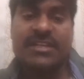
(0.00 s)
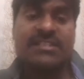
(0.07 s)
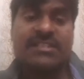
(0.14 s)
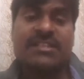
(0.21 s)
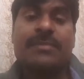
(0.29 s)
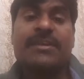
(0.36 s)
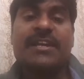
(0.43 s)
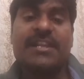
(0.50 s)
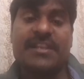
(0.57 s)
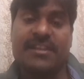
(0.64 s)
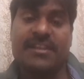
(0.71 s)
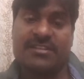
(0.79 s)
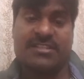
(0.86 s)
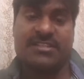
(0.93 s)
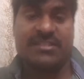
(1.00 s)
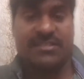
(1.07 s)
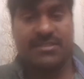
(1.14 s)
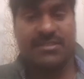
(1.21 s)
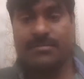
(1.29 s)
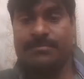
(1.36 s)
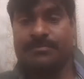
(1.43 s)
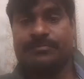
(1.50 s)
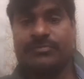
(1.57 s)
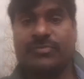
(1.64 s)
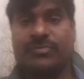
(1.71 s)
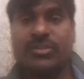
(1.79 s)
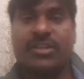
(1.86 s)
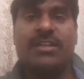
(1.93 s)
chemical reactions.
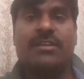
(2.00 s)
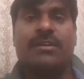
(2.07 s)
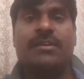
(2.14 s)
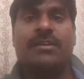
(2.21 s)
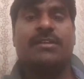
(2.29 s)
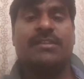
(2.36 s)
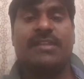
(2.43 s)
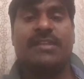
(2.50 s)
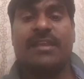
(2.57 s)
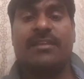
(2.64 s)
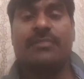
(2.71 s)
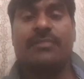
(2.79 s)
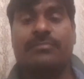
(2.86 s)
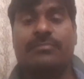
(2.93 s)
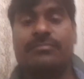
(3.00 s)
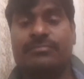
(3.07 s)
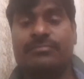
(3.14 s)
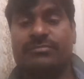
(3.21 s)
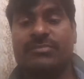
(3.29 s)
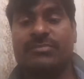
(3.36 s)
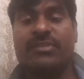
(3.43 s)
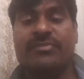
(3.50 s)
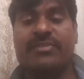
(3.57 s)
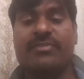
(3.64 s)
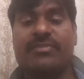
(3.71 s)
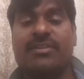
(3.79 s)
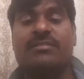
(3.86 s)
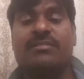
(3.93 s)
Okay, thank you everyone.